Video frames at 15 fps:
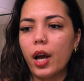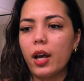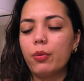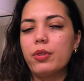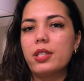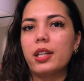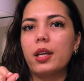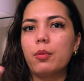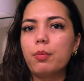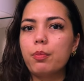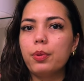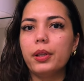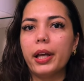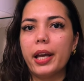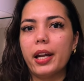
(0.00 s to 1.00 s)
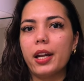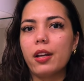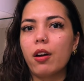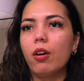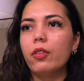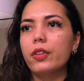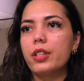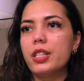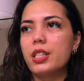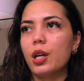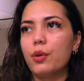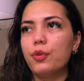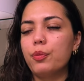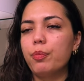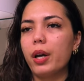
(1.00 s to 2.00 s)
I was like planning all this
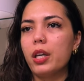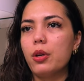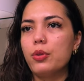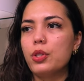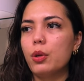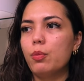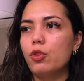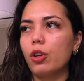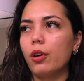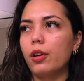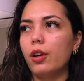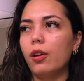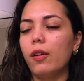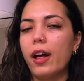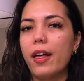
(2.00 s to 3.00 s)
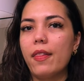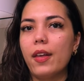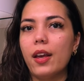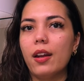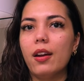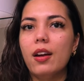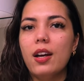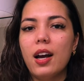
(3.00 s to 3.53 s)
stuff in my YouTube journal, and then